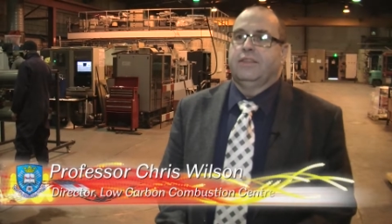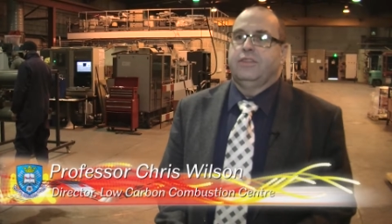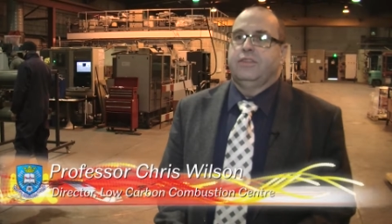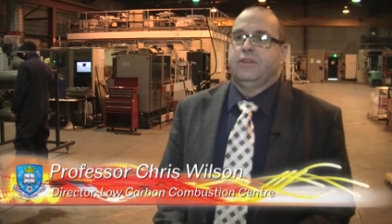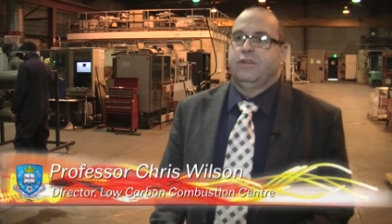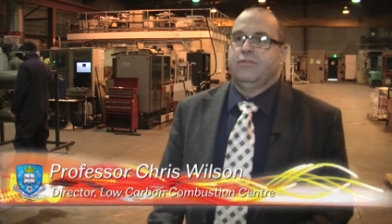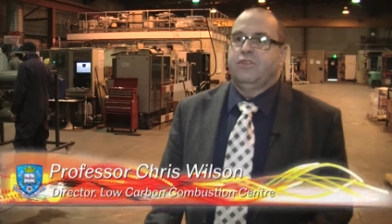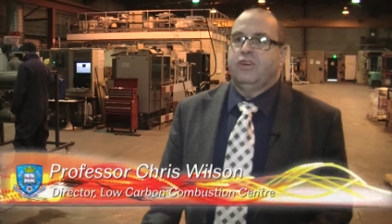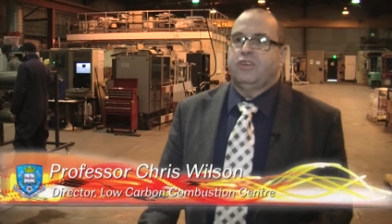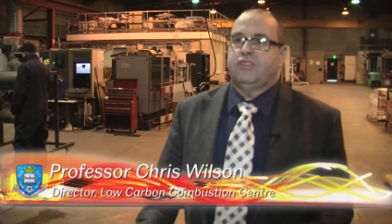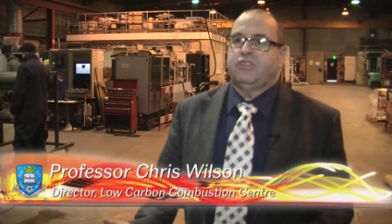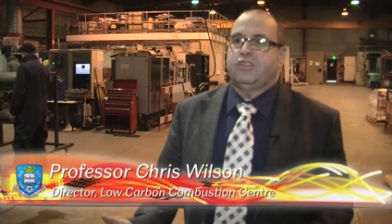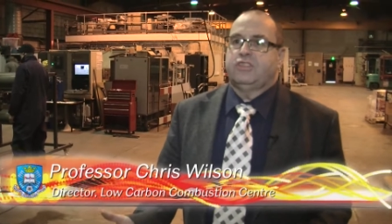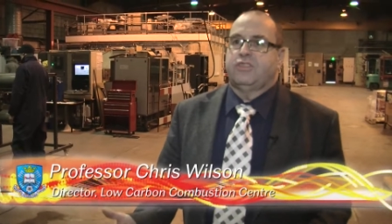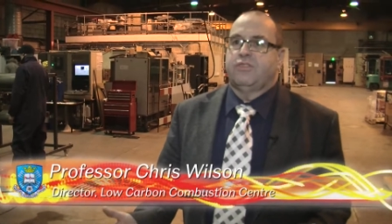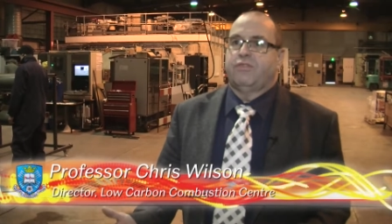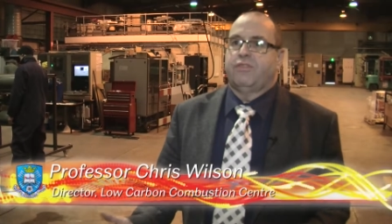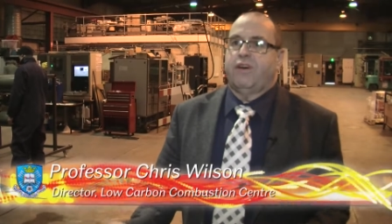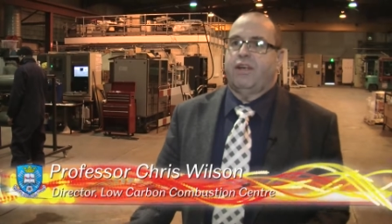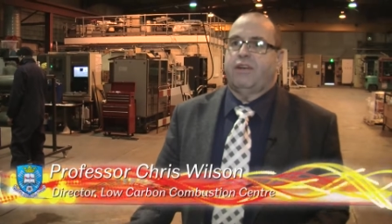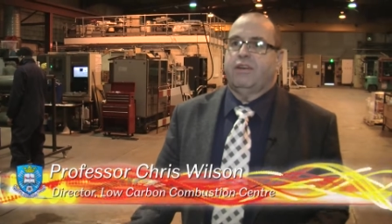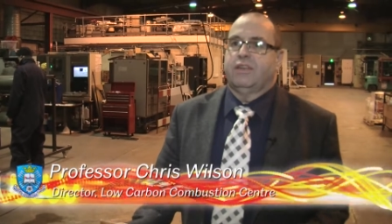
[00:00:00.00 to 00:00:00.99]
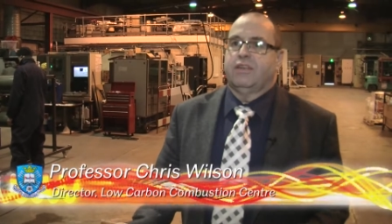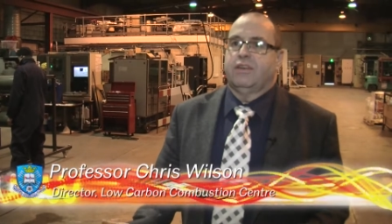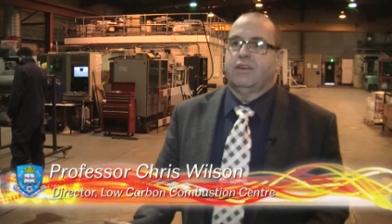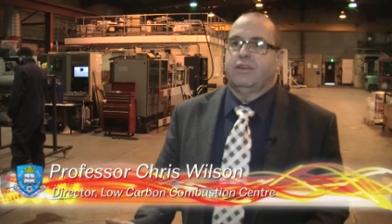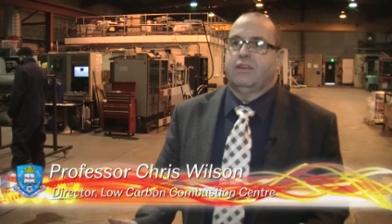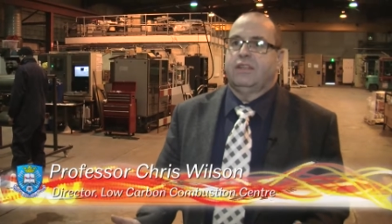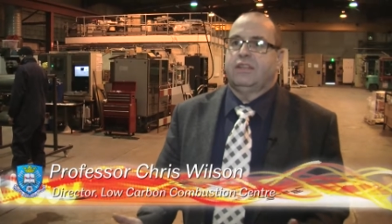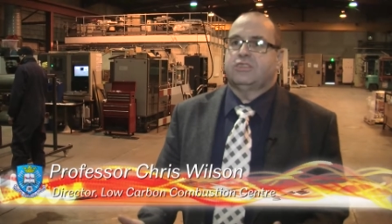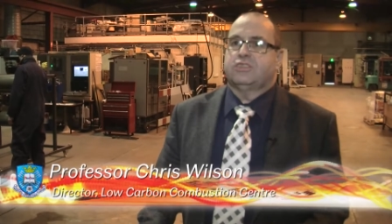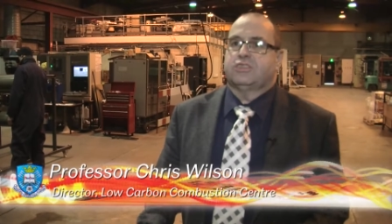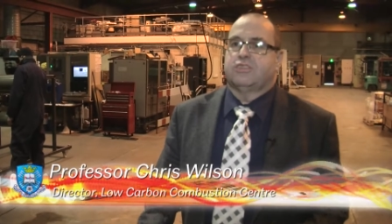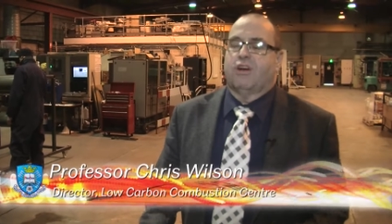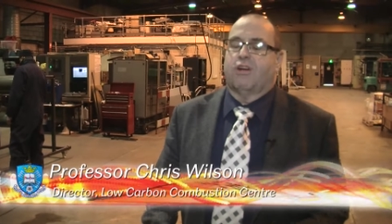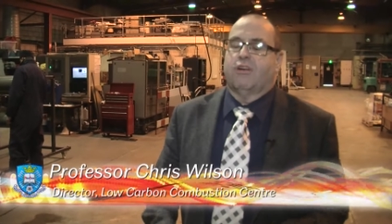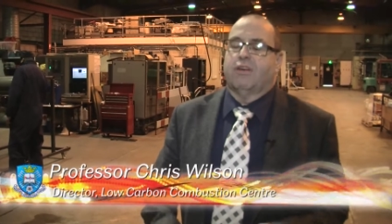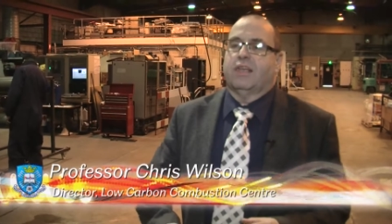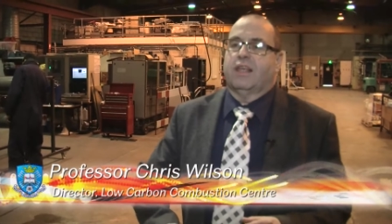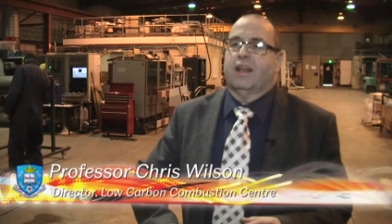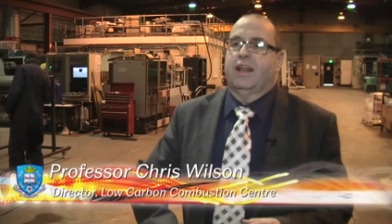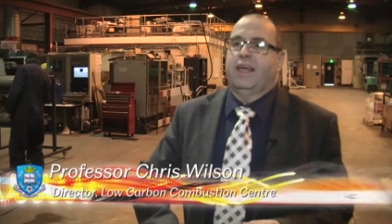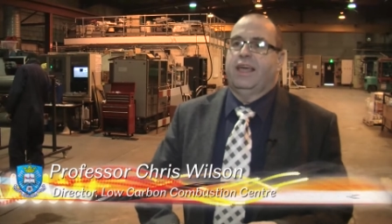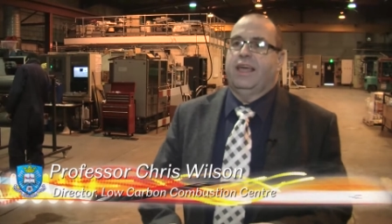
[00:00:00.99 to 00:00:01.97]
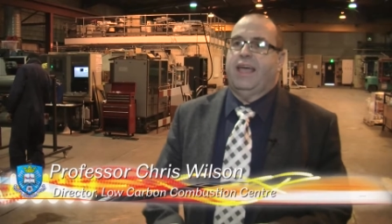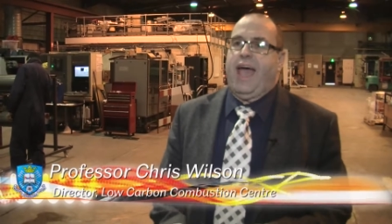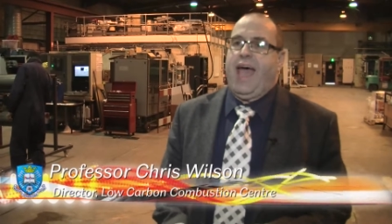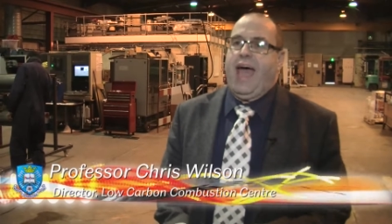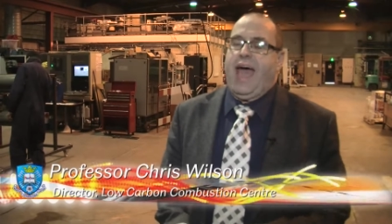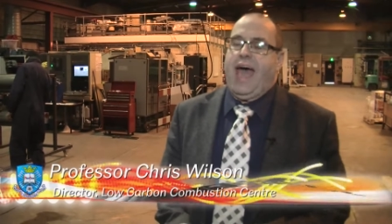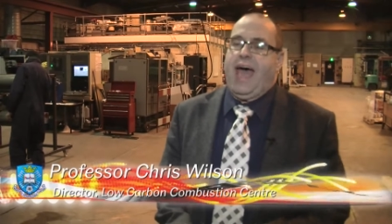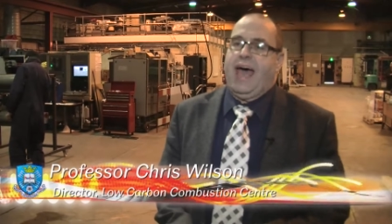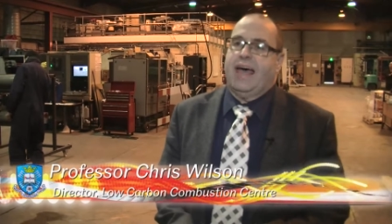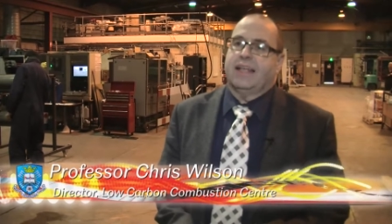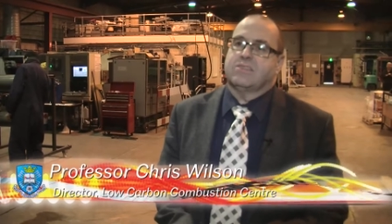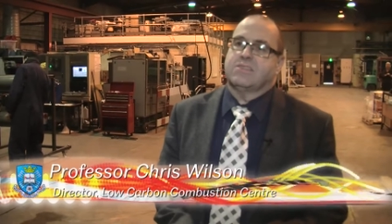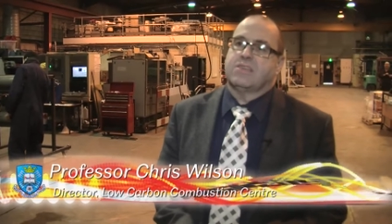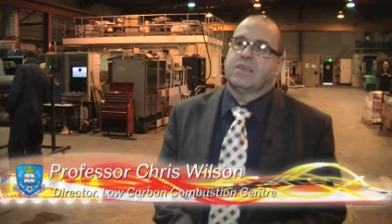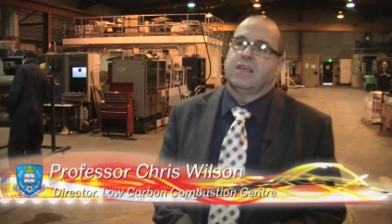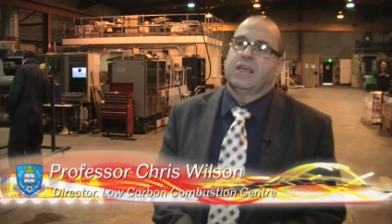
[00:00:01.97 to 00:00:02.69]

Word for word: Universities are very good historically at